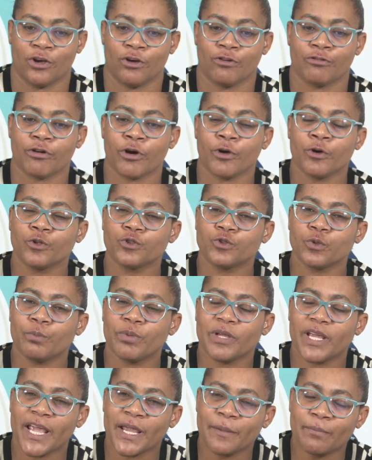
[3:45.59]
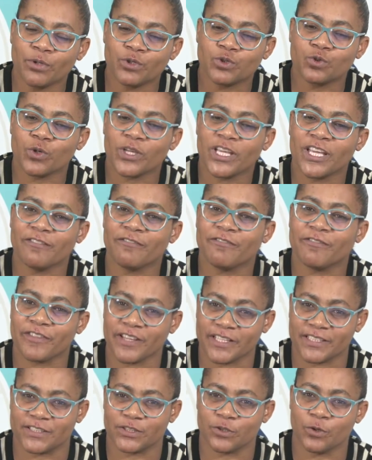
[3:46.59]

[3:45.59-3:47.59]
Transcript: For you to be able to give this,